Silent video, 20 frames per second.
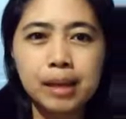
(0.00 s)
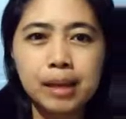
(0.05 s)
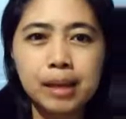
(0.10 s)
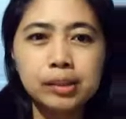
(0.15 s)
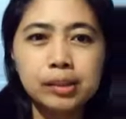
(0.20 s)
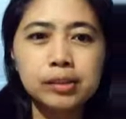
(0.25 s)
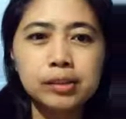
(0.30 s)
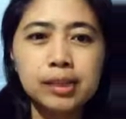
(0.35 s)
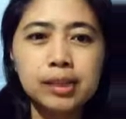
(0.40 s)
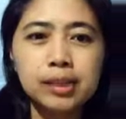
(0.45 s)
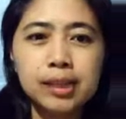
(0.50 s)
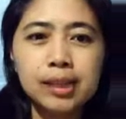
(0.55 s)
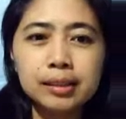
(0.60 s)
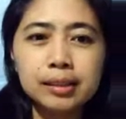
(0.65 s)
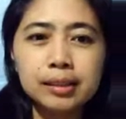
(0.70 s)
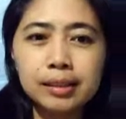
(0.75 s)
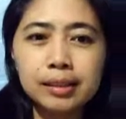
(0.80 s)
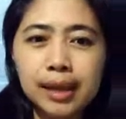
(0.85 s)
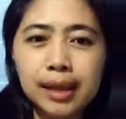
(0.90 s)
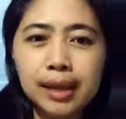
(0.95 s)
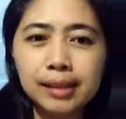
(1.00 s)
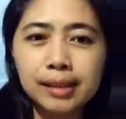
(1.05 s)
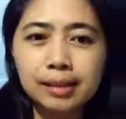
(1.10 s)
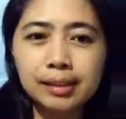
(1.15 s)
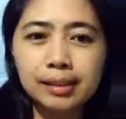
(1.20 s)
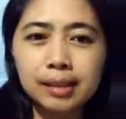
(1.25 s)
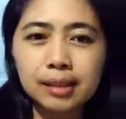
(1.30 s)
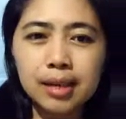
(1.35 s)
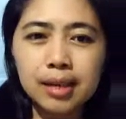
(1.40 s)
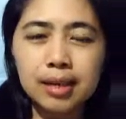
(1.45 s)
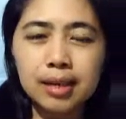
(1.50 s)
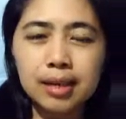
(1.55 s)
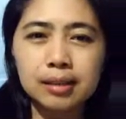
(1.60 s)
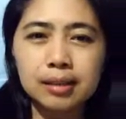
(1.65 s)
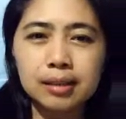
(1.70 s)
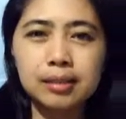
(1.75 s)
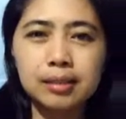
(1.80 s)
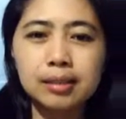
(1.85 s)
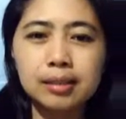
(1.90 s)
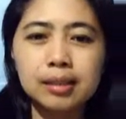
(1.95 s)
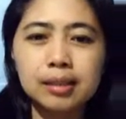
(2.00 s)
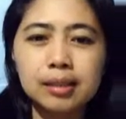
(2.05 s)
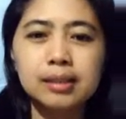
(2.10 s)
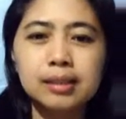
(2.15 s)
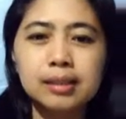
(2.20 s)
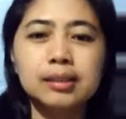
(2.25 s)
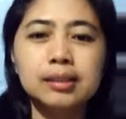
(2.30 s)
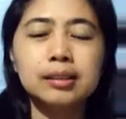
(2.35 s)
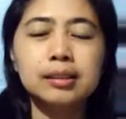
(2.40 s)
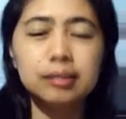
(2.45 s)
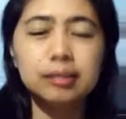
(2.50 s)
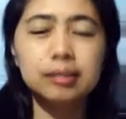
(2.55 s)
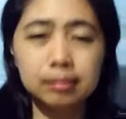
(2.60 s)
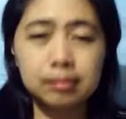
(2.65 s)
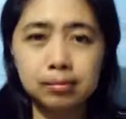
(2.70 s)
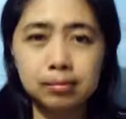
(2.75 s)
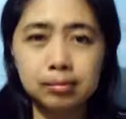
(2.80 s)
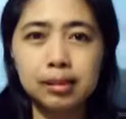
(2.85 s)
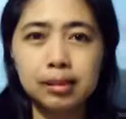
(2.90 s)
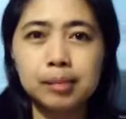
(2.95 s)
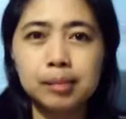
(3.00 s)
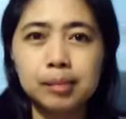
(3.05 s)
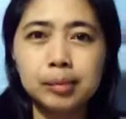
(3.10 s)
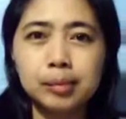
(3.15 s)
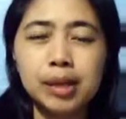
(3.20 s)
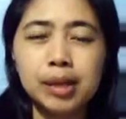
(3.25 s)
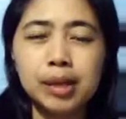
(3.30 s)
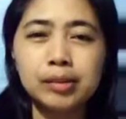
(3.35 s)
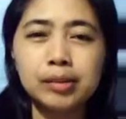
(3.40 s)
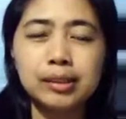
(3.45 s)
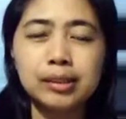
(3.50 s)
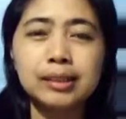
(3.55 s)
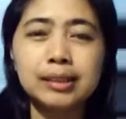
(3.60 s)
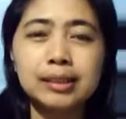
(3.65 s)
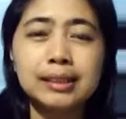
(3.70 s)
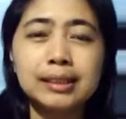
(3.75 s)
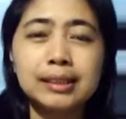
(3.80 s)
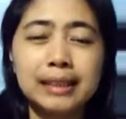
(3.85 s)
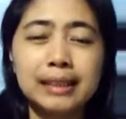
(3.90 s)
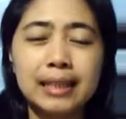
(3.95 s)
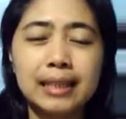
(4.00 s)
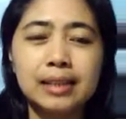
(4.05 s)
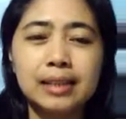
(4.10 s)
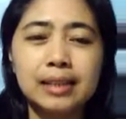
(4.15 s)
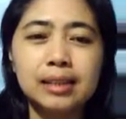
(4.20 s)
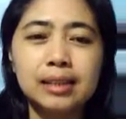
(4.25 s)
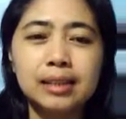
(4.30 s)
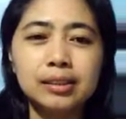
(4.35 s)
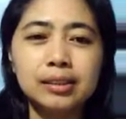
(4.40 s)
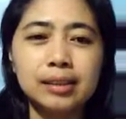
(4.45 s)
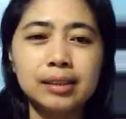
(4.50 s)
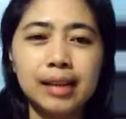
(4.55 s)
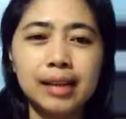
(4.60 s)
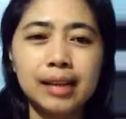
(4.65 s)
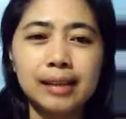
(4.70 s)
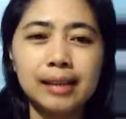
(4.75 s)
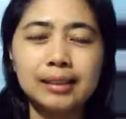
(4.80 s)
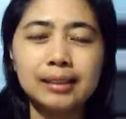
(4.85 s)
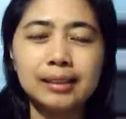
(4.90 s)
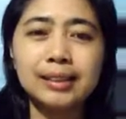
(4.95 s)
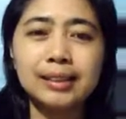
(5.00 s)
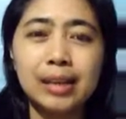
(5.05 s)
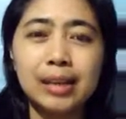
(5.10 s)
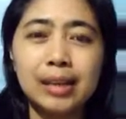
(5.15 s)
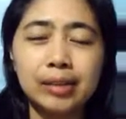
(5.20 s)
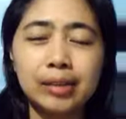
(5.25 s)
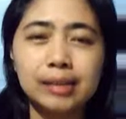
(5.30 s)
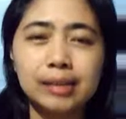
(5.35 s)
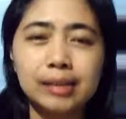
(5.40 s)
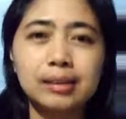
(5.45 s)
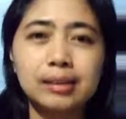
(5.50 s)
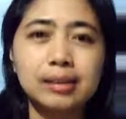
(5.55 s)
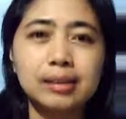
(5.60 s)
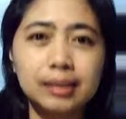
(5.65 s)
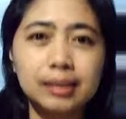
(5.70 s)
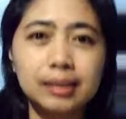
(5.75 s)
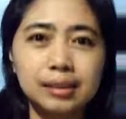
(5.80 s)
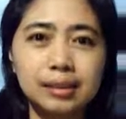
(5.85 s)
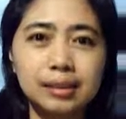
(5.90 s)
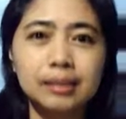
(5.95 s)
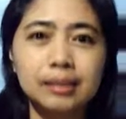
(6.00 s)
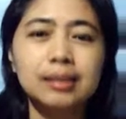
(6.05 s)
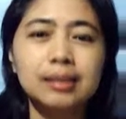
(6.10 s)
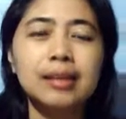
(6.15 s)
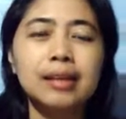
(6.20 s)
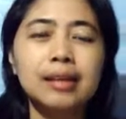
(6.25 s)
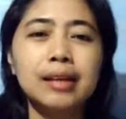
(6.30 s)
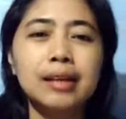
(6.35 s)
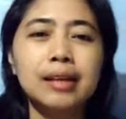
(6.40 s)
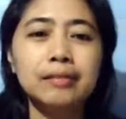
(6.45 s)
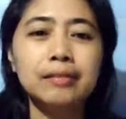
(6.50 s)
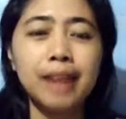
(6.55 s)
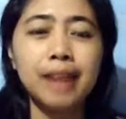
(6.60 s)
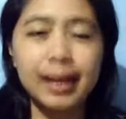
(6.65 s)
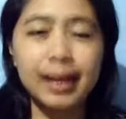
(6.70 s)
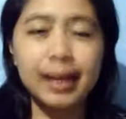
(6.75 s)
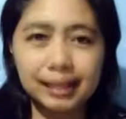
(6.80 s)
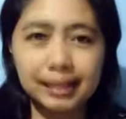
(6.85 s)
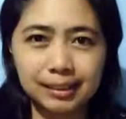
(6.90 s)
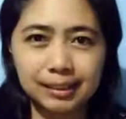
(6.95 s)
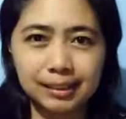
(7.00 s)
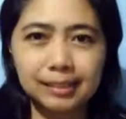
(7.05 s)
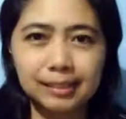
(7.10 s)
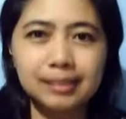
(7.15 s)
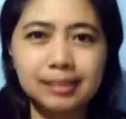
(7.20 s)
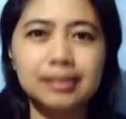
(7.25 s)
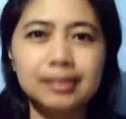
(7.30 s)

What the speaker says: So the letter S here is pronounced as Z. So it has the sound as Z, advise.